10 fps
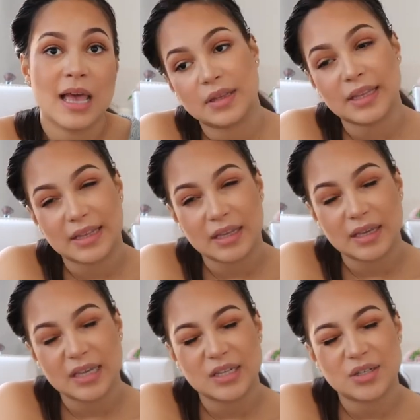They
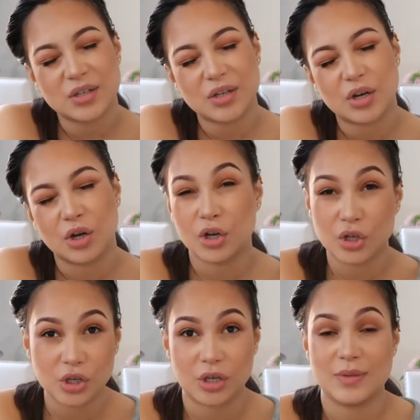did a
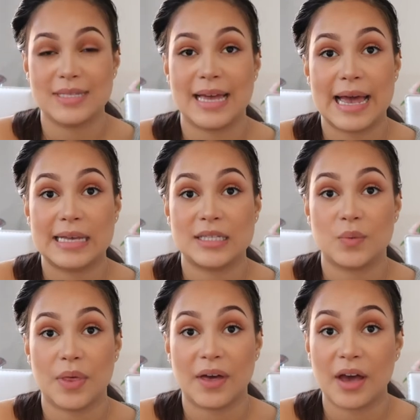glucose test
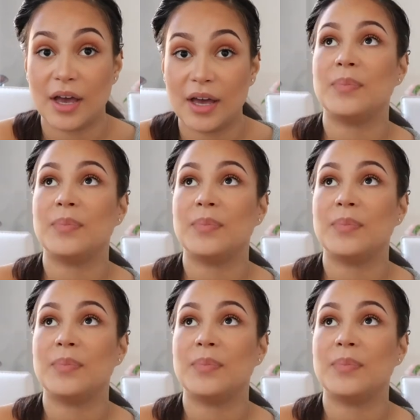with her.